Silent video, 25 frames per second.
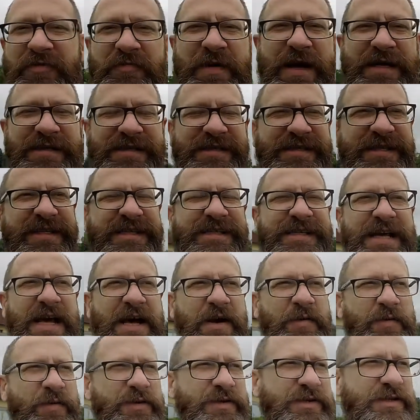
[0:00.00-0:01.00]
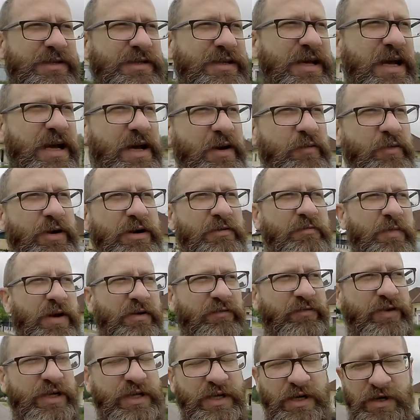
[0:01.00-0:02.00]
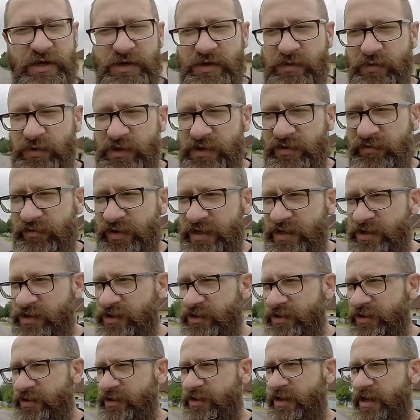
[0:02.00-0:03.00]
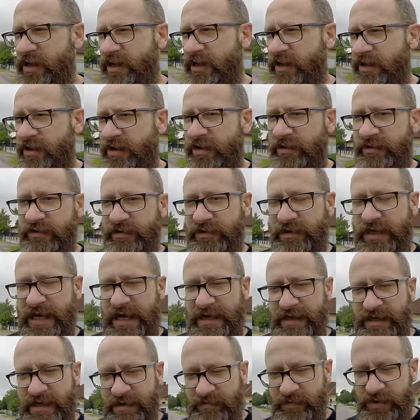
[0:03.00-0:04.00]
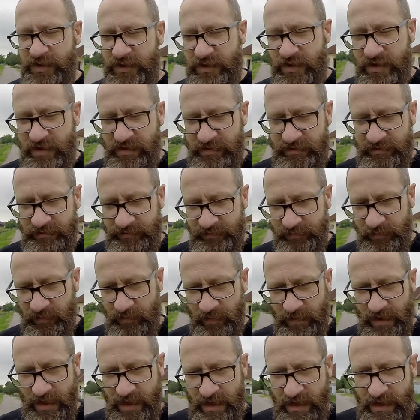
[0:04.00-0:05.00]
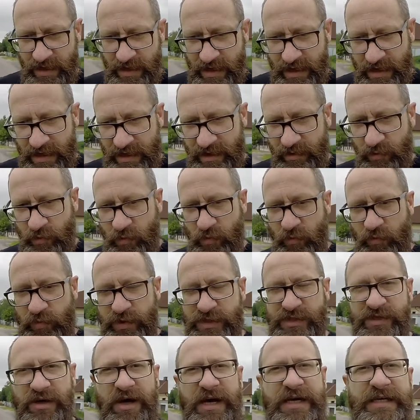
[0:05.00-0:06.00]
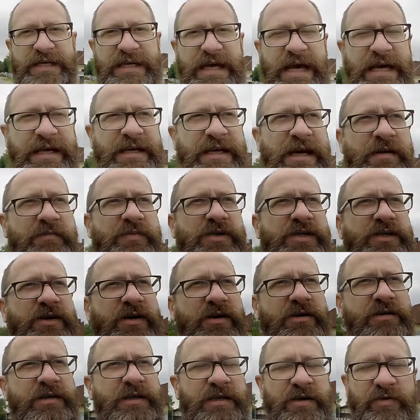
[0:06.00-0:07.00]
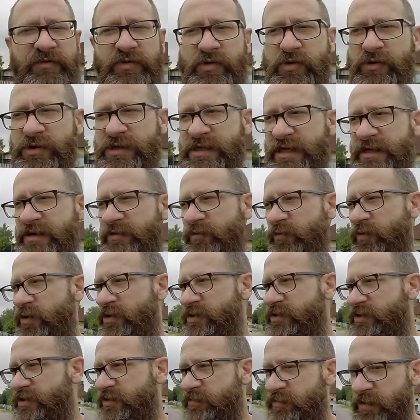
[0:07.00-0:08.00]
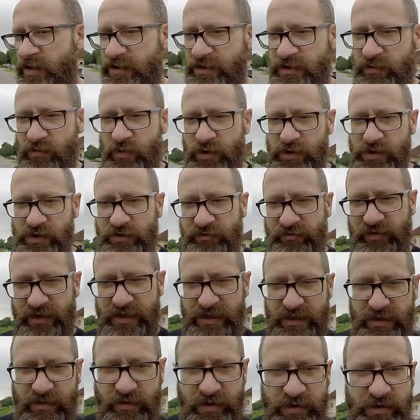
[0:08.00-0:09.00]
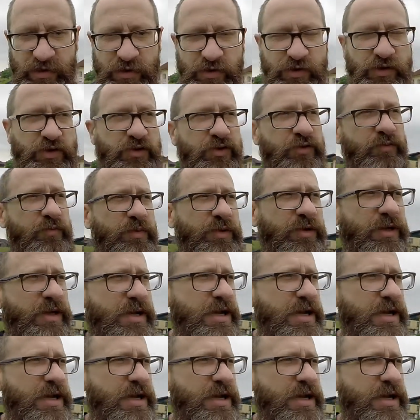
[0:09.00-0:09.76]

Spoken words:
for about 6 hours, one of my videos was featured on Gangnam Style, or beside Gangnam Style, and of course that was the most watched video on YouTube.